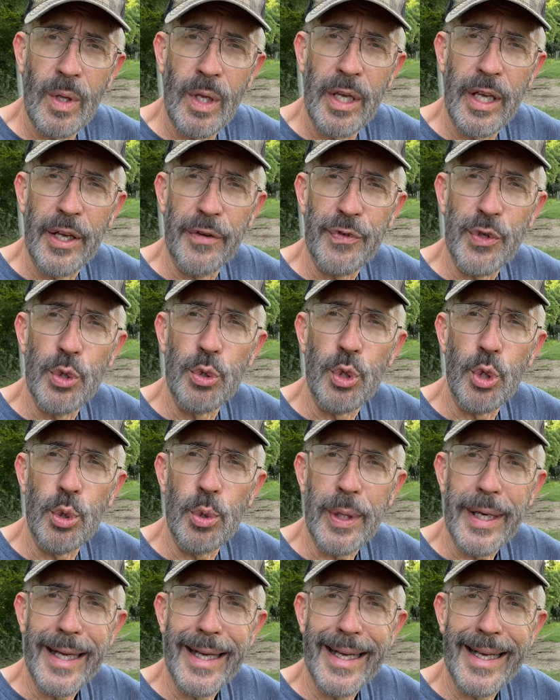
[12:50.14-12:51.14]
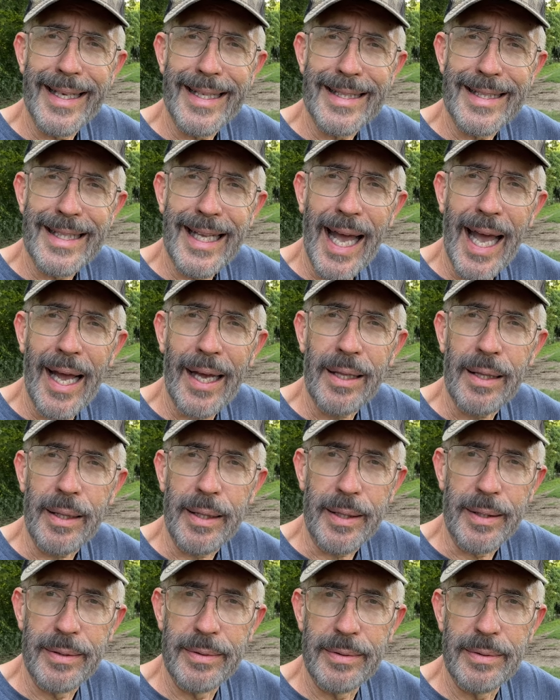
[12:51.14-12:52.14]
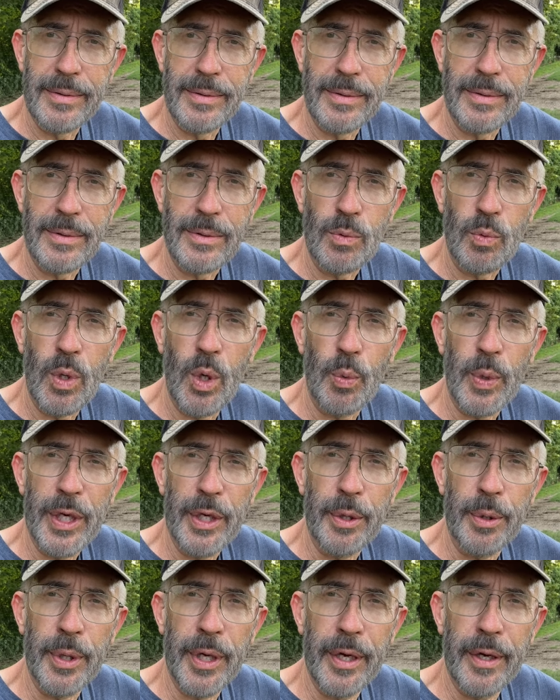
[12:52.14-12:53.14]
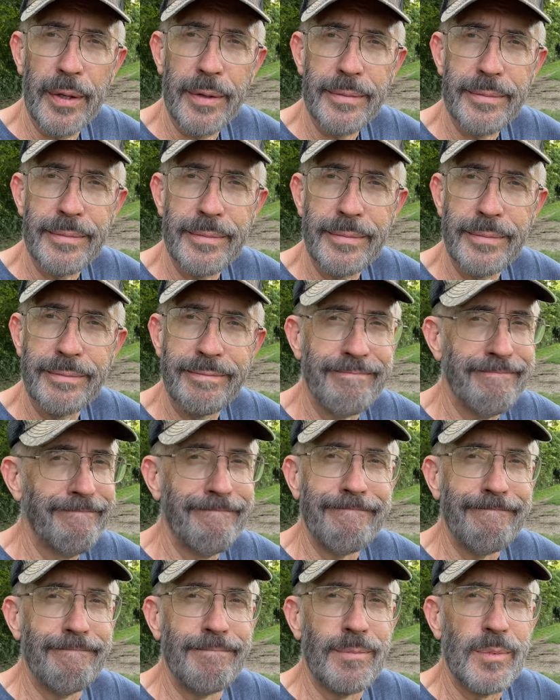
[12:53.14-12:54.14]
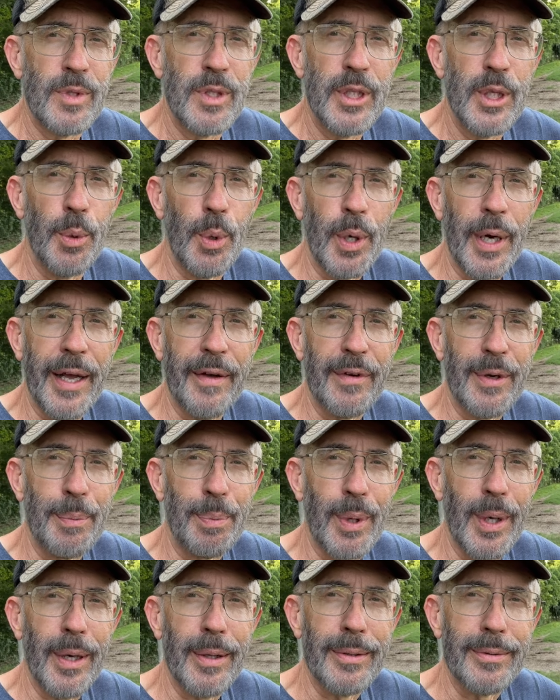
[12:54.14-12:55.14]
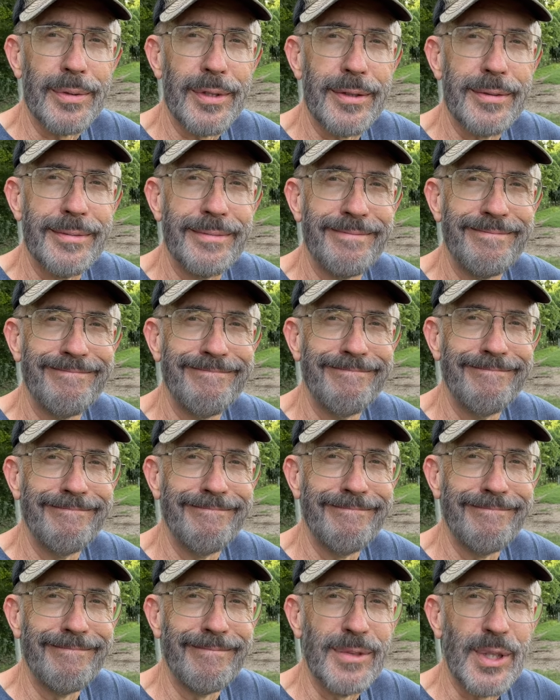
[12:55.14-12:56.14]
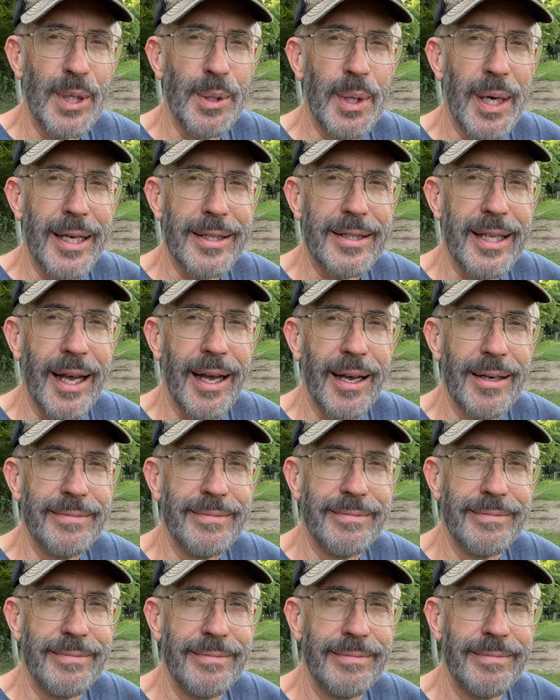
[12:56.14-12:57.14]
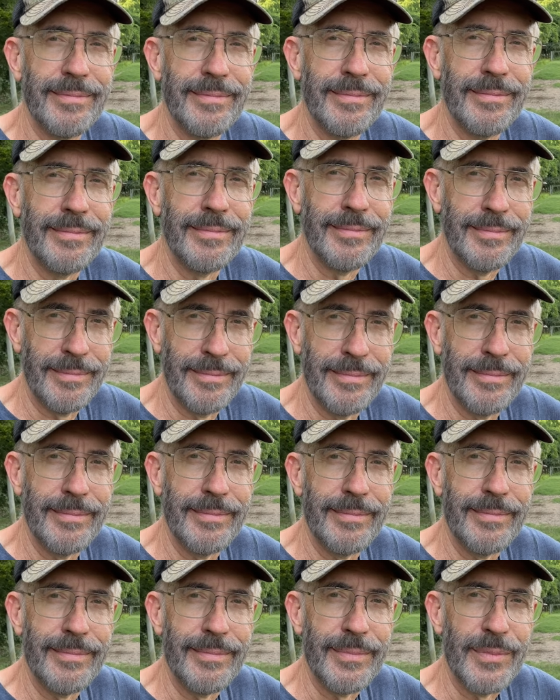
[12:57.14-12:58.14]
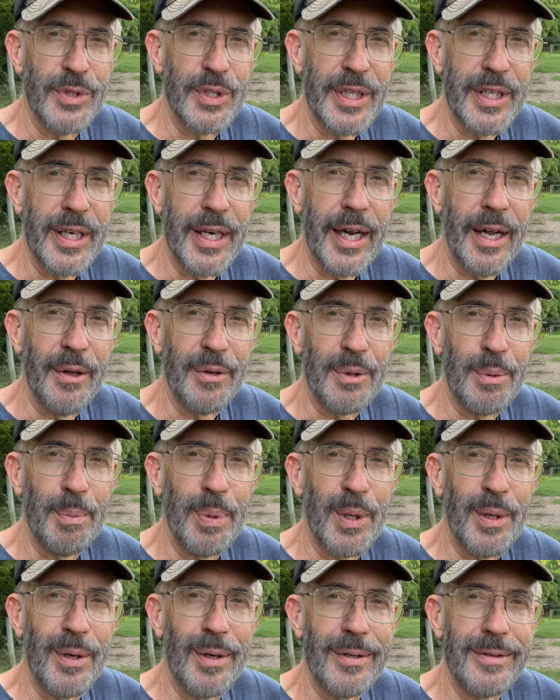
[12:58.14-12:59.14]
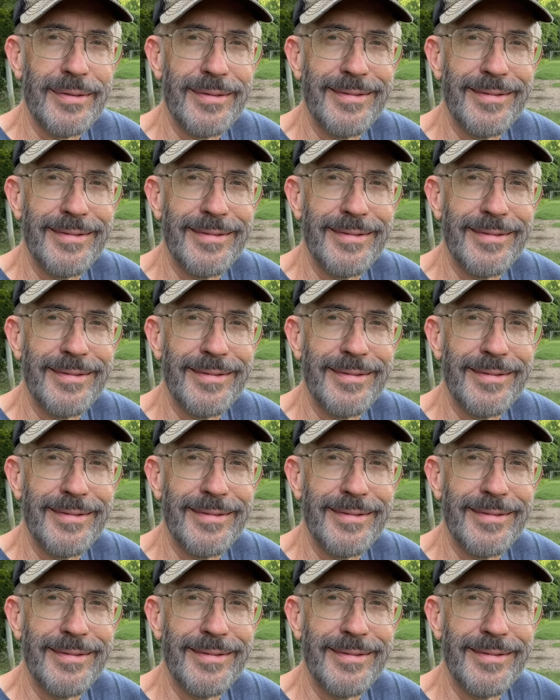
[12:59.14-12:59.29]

If you do exactly what we do here, you won't have any problems. Until next time, see you down at the barn.